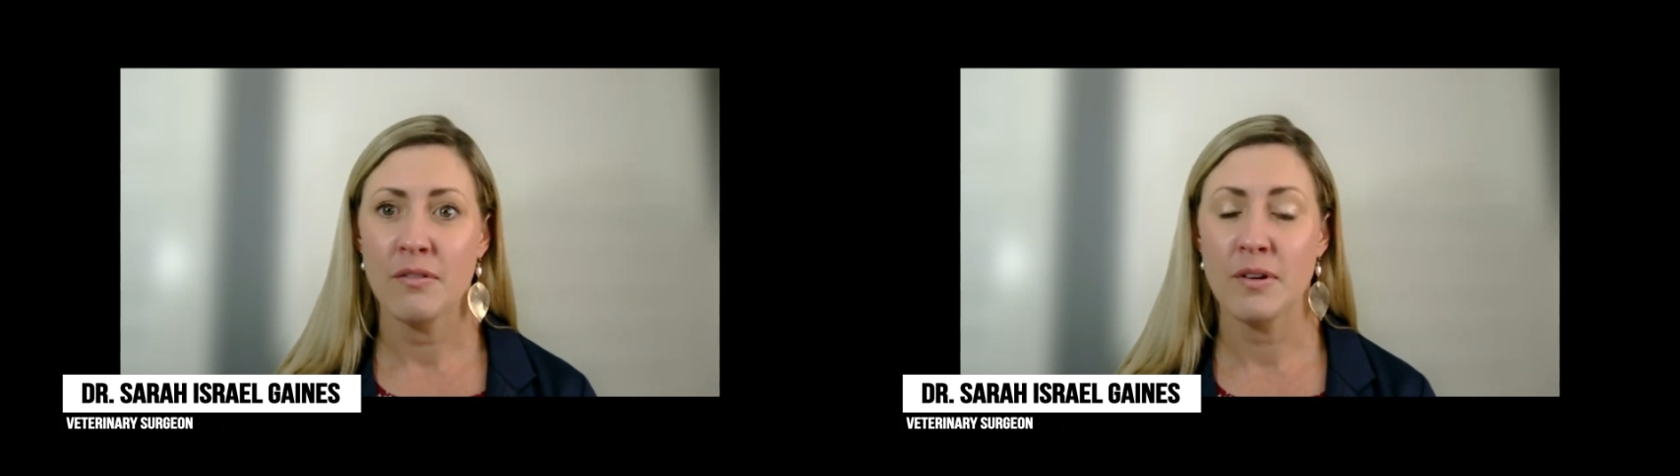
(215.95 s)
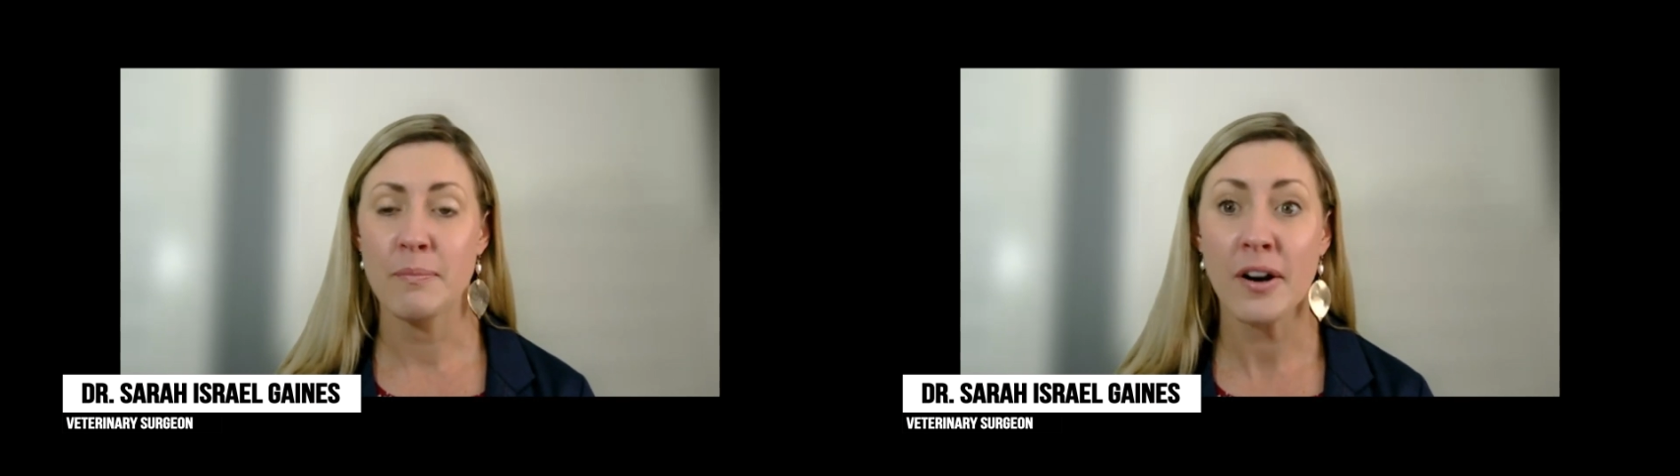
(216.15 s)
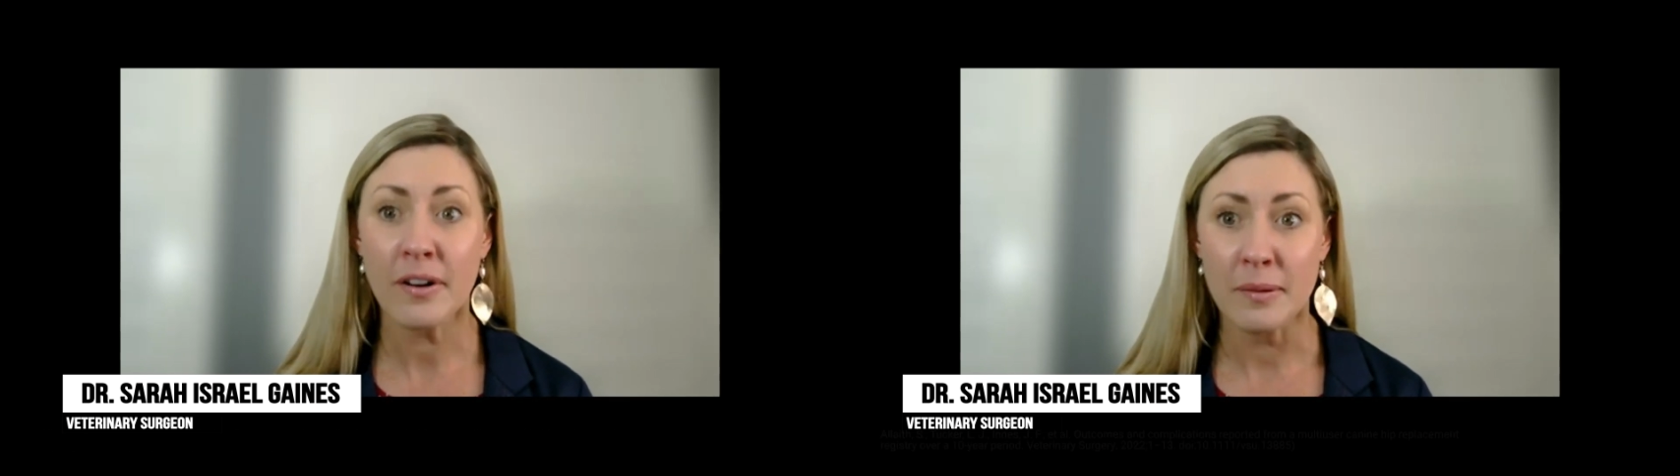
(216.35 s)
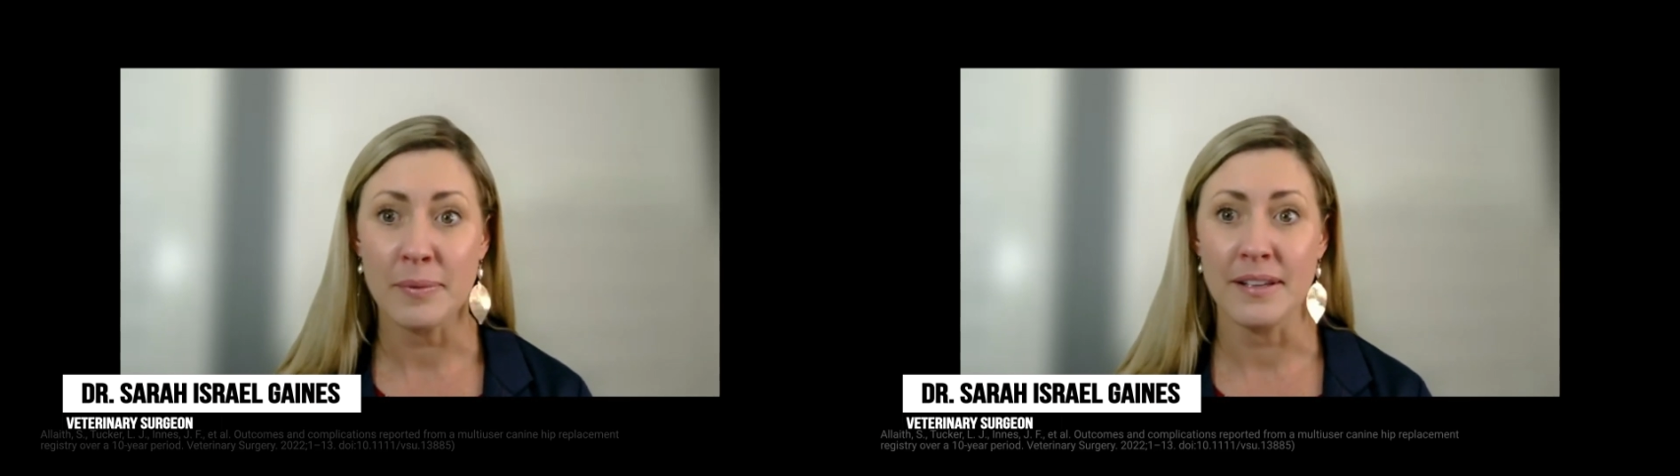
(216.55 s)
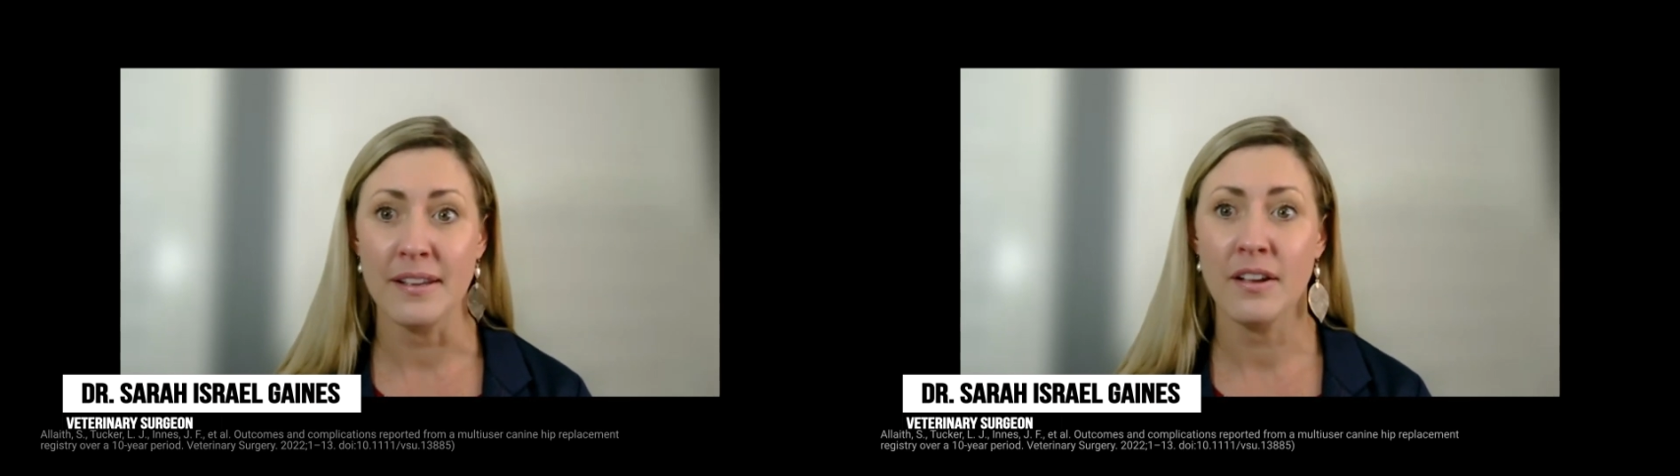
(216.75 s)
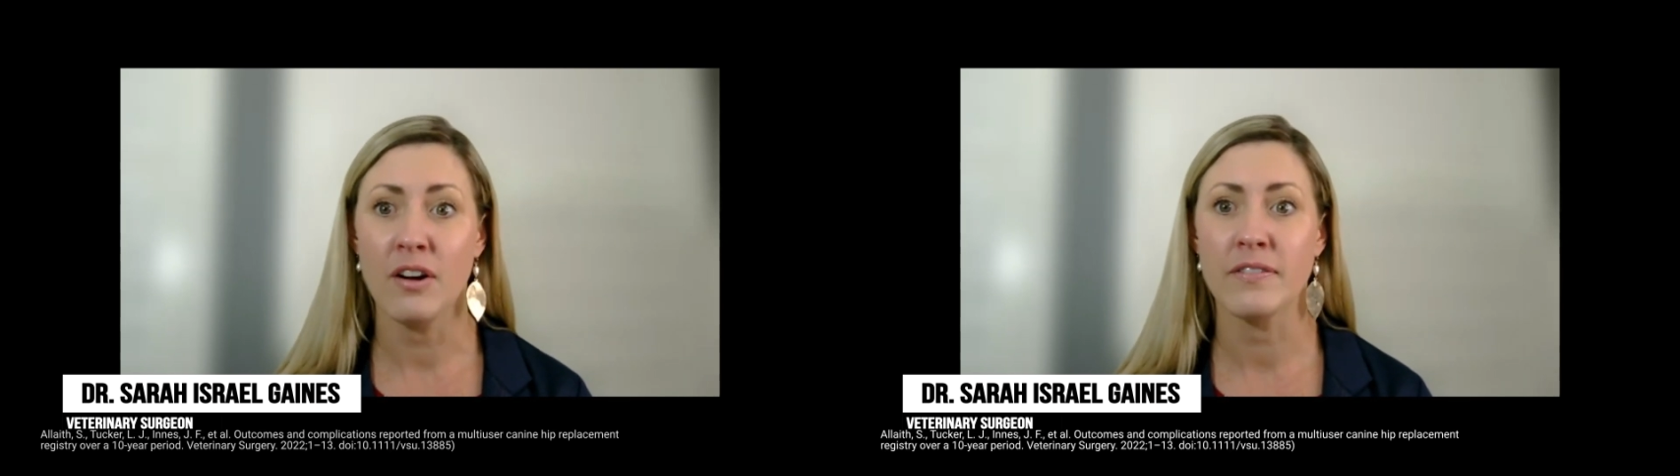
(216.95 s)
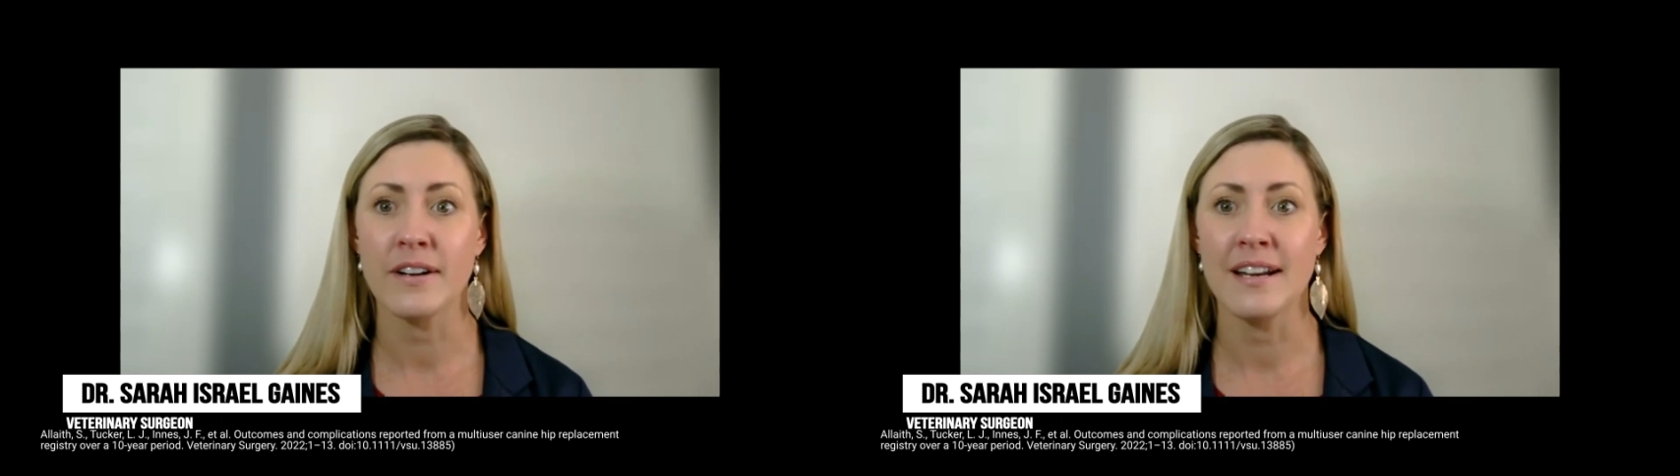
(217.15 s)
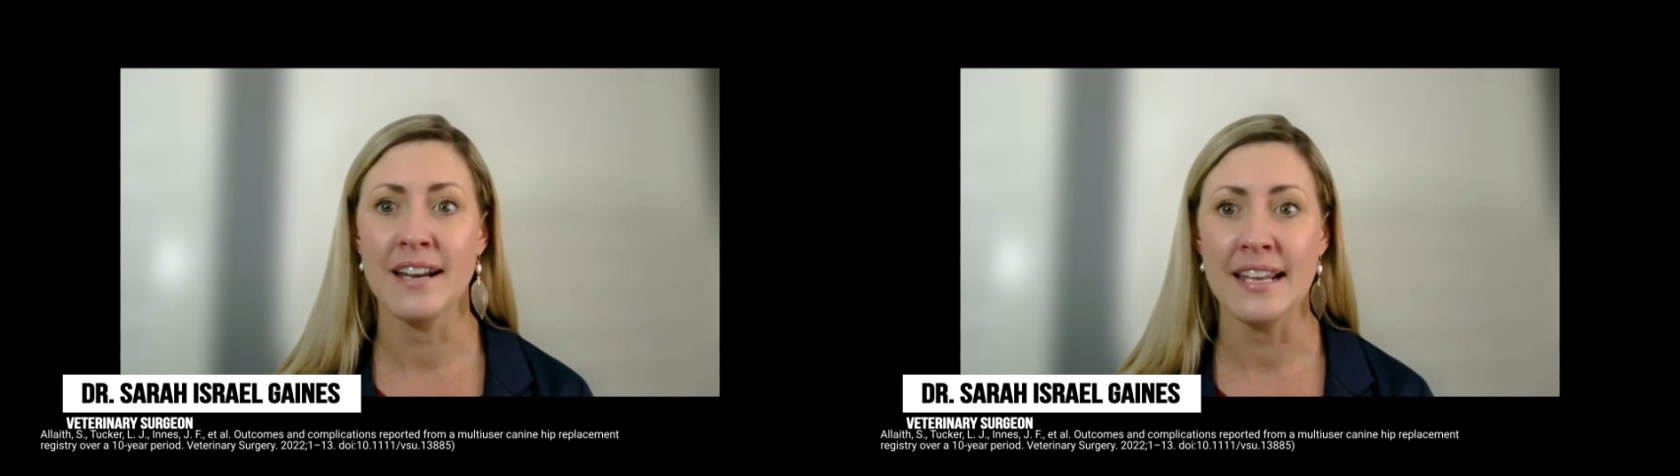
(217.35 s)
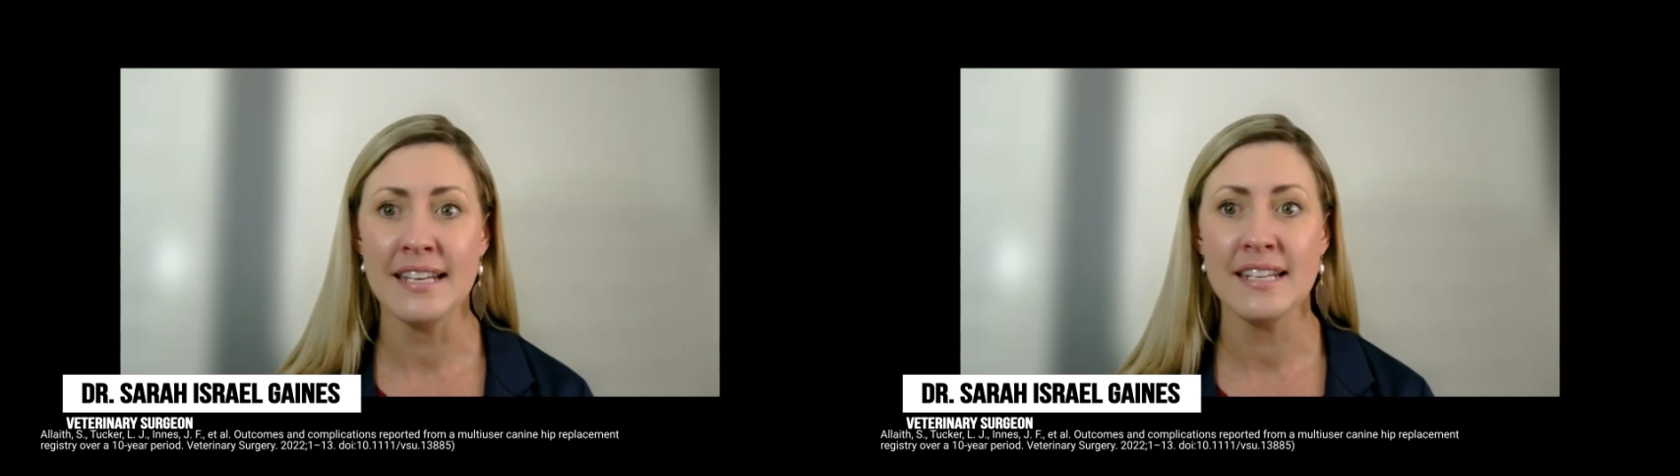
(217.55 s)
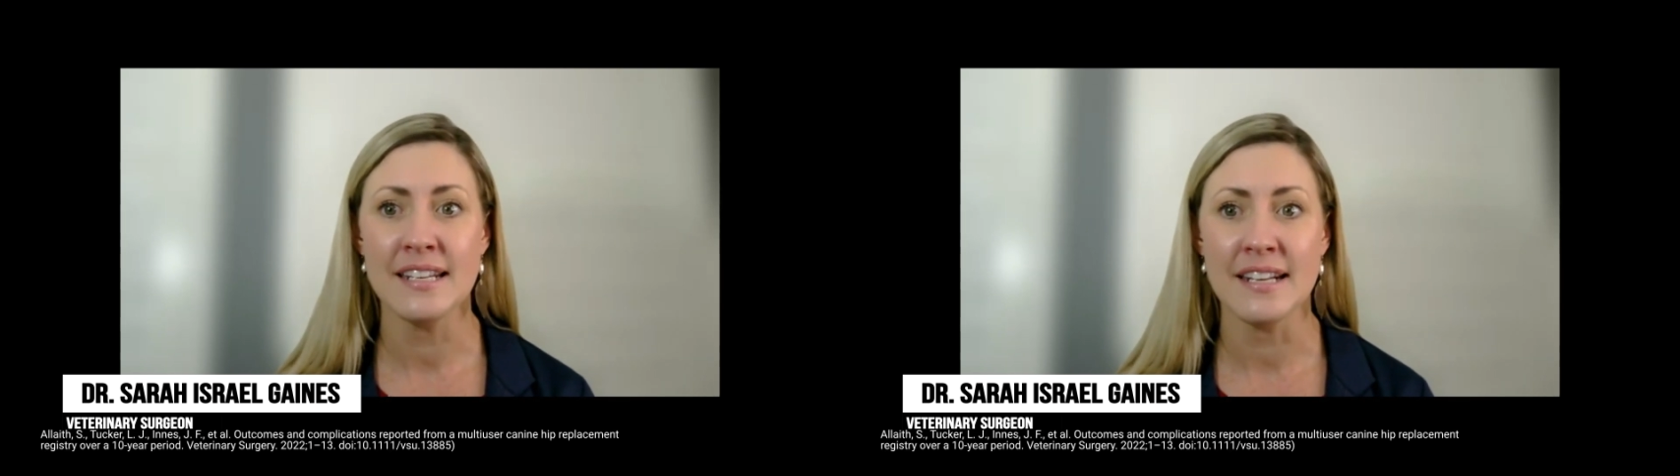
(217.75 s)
Remarkably, over 90 to